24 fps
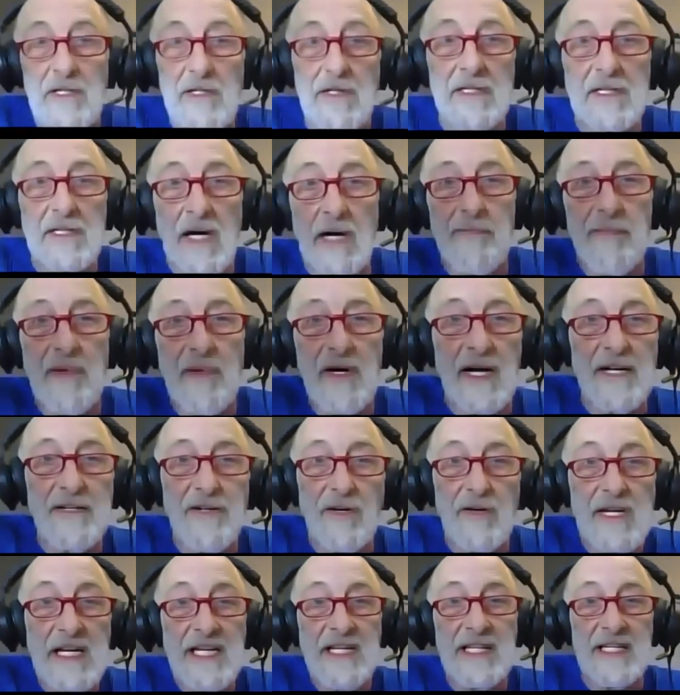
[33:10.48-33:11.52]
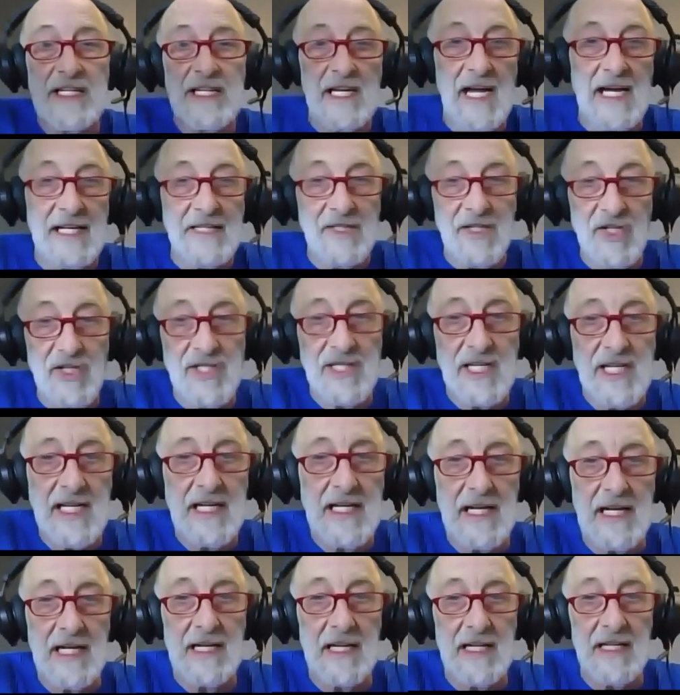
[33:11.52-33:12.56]
look up underneath it and see
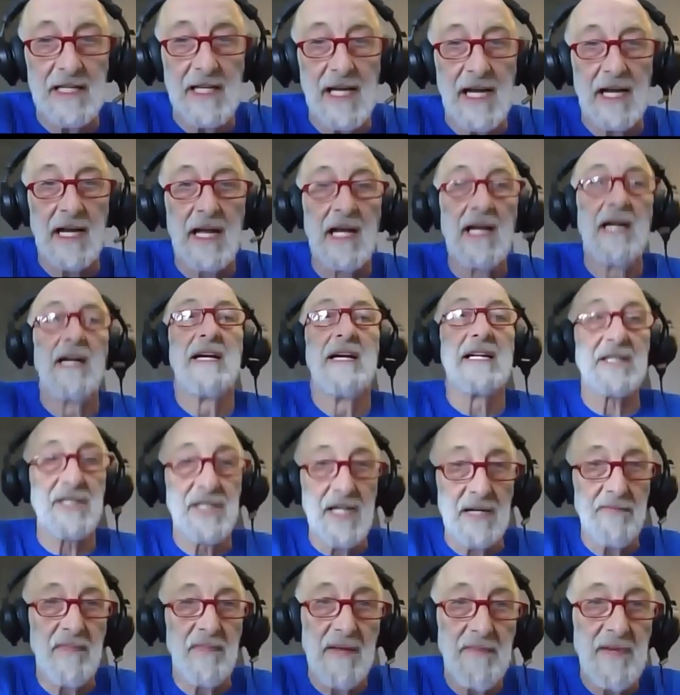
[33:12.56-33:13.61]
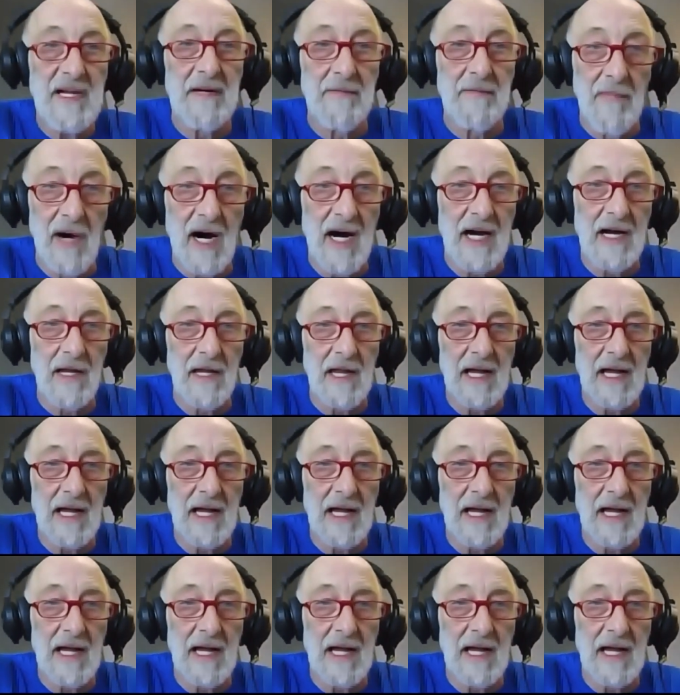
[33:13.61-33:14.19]
anything except maybe a mile